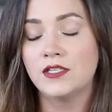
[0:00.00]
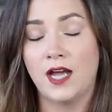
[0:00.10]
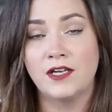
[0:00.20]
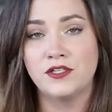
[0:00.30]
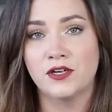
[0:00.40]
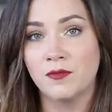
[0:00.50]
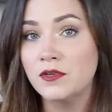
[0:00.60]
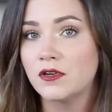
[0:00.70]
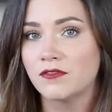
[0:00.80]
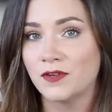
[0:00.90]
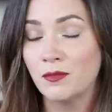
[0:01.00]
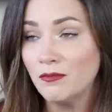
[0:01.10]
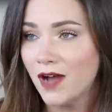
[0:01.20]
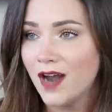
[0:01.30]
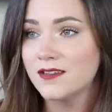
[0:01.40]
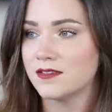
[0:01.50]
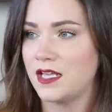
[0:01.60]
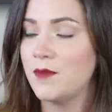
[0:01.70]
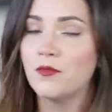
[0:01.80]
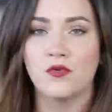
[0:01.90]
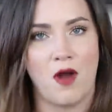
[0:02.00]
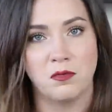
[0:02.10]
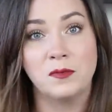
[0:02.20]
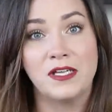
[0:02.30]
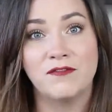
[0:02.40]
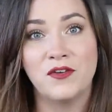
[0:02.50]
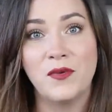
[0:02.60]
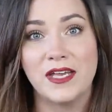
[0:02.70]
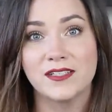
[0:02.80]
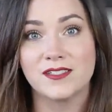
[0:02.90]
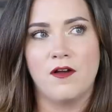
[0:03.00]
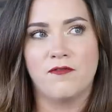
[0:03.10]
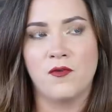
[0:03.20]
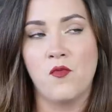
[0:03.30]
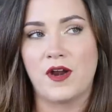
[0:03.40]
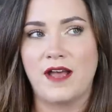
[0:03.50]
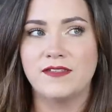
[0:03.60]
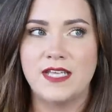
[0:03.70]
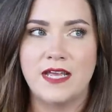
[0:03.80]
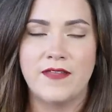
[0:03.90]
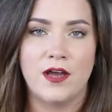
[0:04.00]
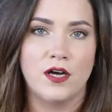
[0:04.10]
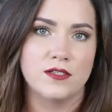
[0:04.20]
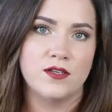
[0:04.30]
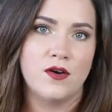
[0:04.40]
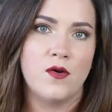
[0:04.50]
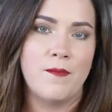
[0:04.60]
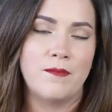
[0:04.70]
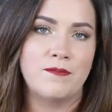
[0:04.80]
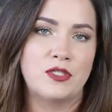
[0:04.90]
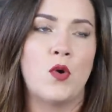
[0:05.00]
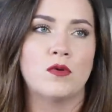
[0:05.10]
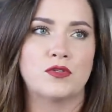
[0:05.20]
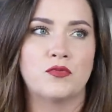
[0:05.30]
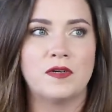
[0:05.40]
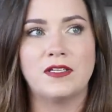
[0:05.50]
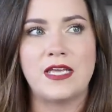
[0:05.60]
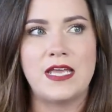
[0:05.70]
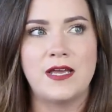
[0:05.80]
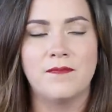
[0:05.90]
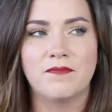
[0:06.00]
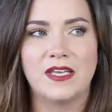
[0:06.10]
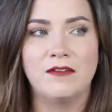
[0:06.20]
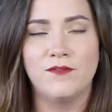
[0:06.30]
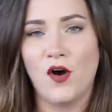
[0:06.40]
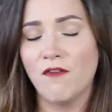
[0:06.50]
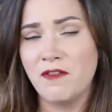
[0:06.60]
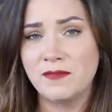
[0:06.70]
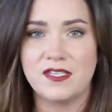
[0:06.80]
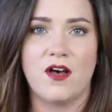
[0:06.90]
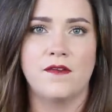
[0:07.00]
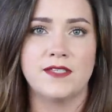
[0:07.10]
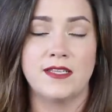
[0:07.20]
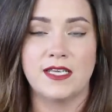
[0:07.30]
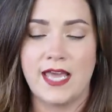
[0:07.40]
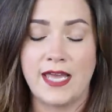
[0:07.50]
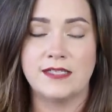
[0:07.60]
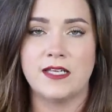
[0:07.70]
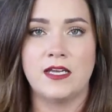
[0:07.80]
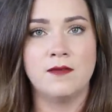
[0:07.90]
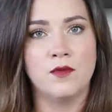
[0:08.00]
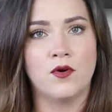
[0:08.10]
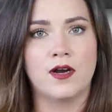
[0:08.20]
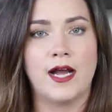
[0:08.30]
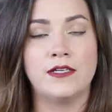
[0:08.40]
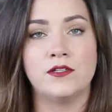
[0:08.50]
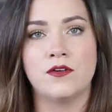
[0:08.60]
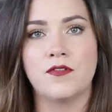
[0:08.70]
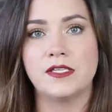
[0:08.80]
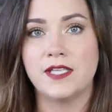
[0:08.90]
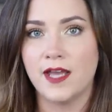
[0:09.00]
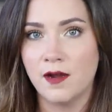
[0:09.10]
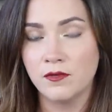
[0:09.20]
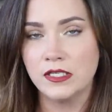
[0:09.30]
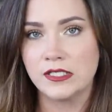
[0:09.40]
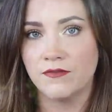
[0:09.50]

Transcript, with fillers: tied to your computer for honestly, probably a few weeks. From what I've seen, they also don't really involve themselves in the case anymore. I do know that Tamra's